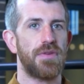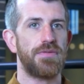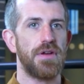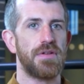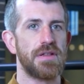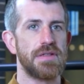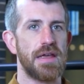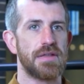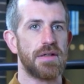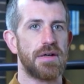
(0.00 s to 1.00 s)
reviewed
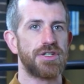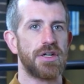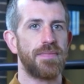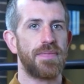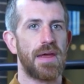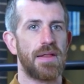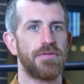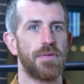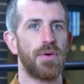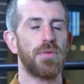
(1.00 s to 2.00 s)
is larger and the
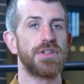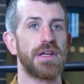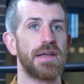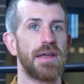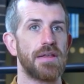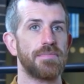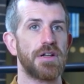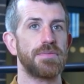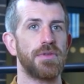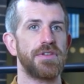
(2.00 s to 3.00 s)
reporting is
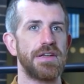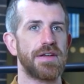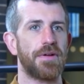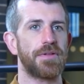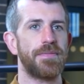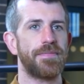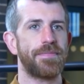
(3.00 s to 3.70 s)
much more detailed.